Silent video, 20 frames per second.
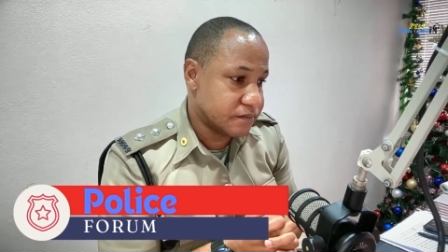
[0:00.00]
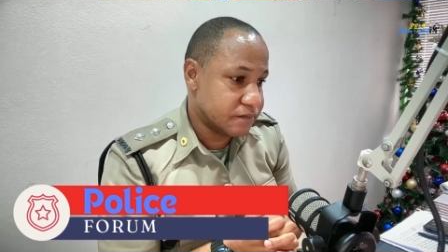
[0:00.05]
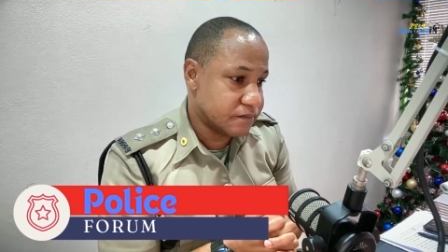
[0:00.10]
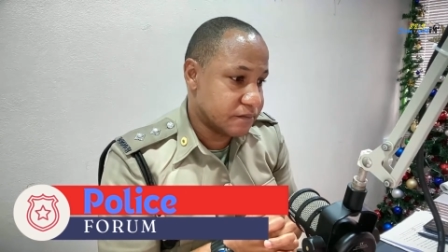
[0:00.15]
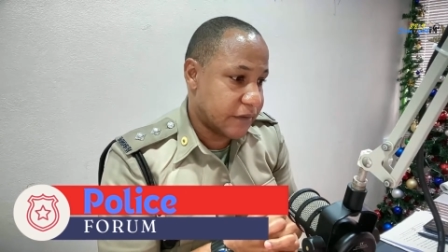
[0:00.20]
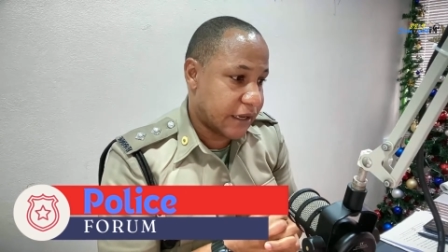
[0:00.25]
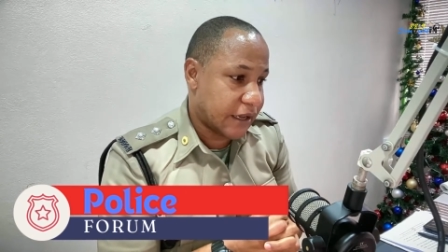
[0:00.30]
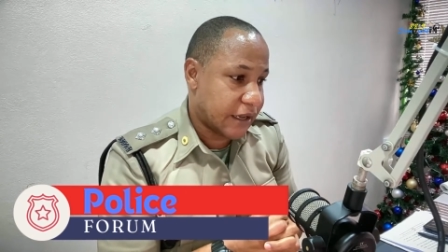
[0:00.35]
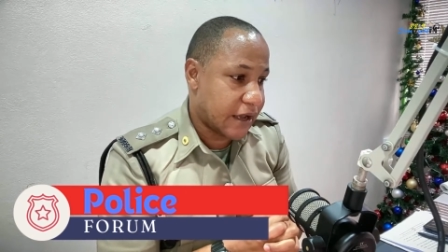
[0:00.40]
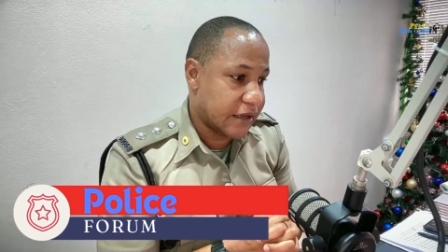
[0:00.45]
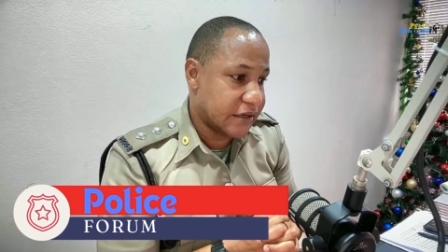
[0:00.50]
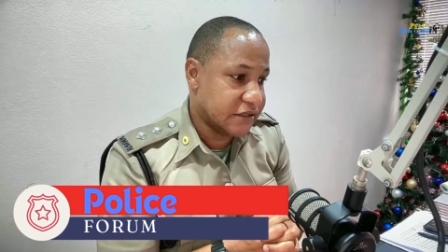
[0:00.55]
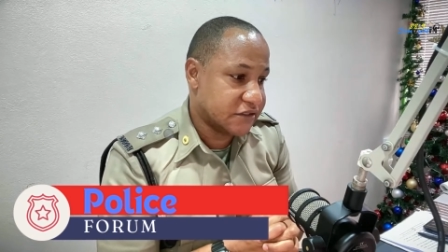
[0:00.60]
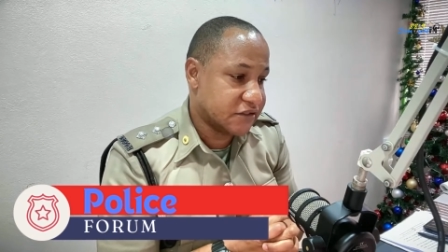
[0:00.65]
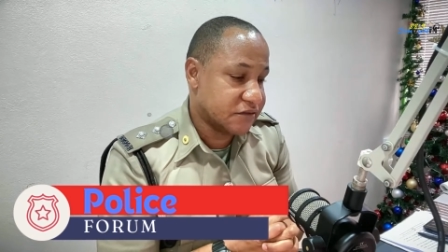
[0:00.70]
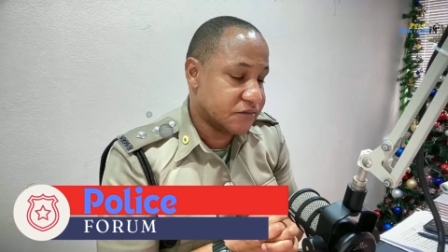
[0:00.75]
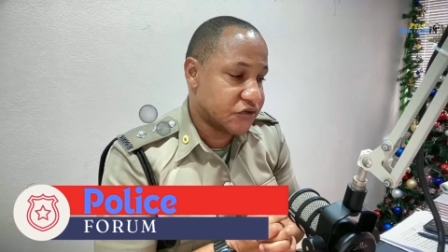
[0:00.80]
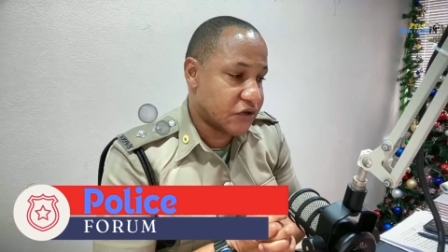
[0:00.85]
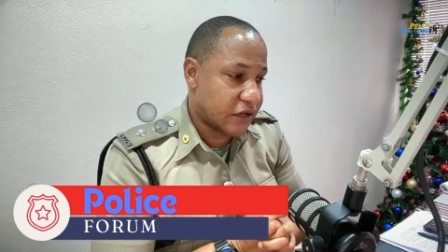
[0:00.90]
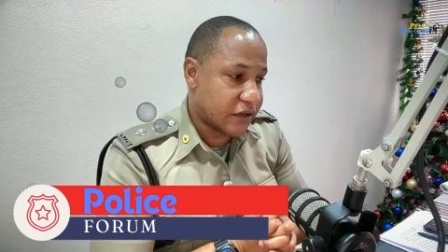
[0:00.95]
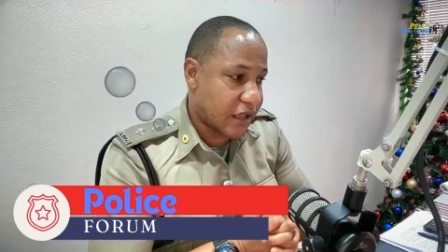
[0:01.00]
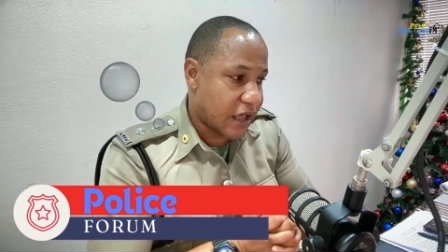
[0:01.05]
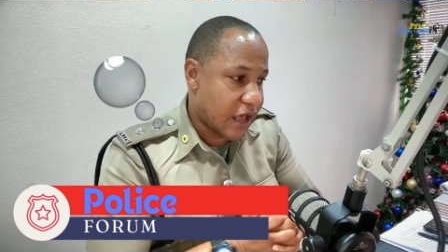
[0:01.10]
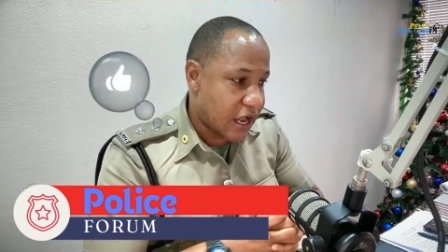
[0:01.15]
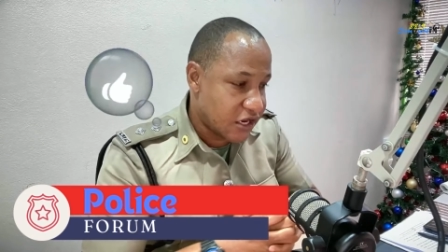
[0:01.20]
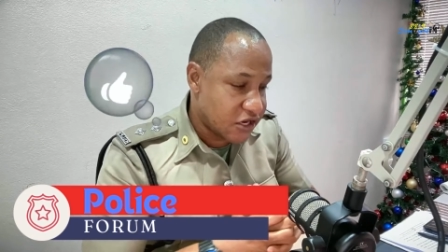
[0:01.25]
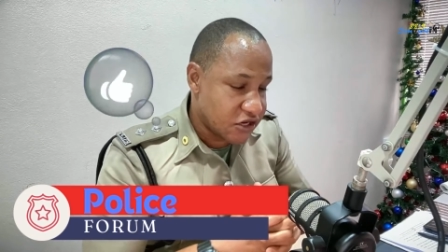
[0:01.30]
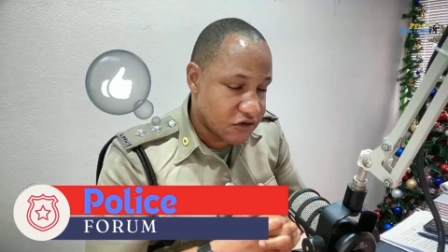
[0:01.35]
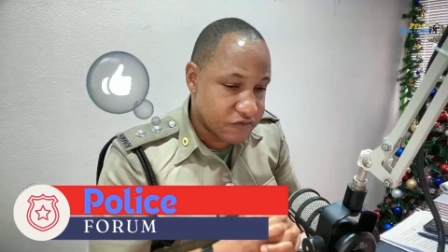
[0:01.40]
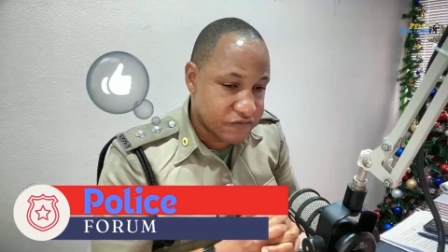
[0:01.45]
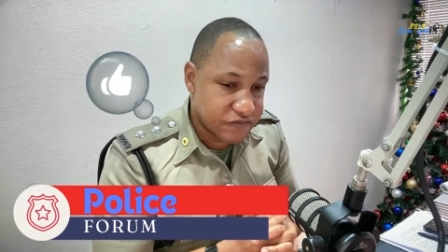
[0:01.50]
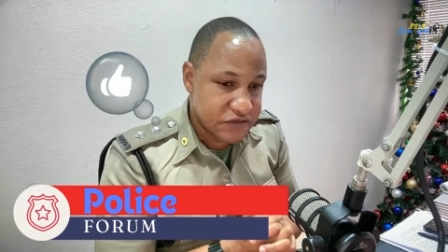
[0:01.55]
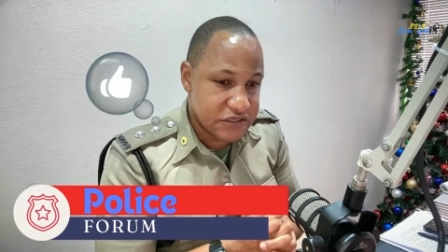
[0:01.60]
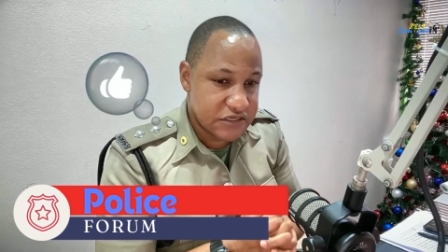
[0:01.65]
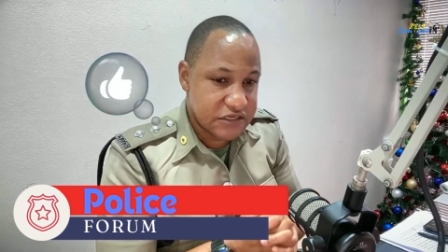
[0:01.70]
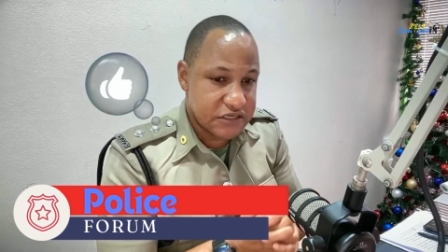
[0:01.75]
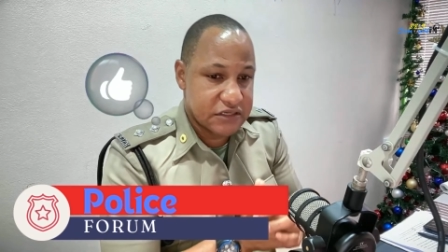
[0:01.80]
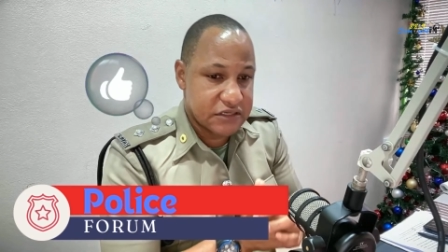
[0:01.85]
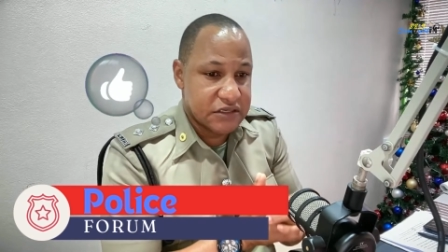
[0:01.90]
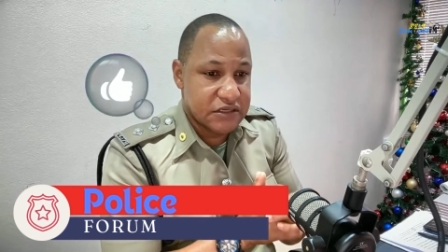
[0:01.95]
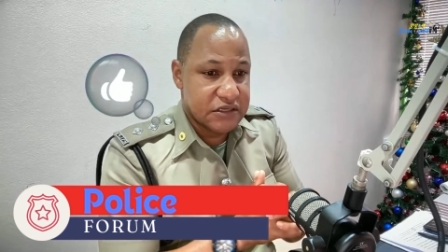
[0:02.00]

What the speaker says: mechanisms so that at the end of the day,